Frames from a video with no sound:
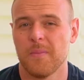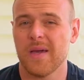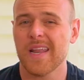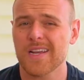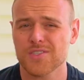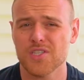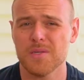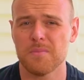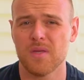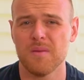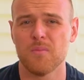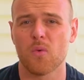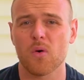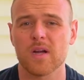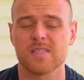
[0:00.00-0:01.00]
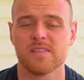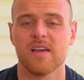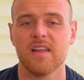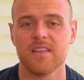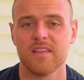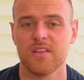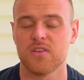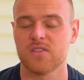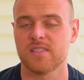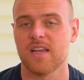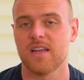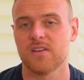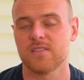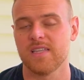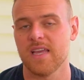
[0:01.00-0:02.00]
might actually be more exciting than your
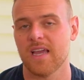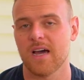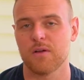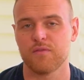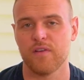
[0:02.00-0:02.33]
standard takeout